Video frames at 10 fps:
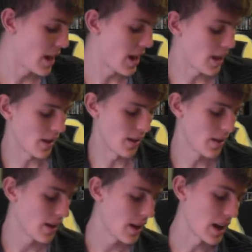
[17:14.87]
And
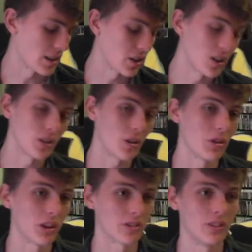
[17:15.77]
I still need Tony
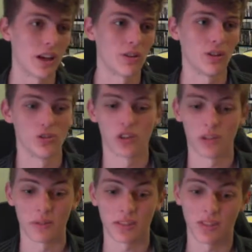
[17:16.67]
Hawk's Downhill Jam.
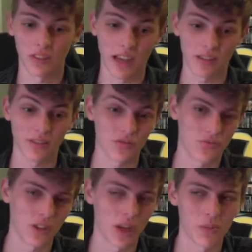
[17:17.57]
That's the last
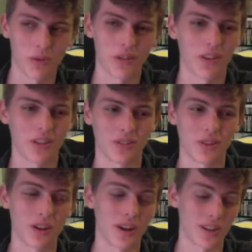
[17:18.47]
Game Boy Advance
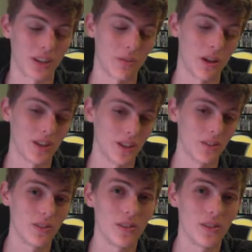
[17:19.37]
Tony Hawk game I need.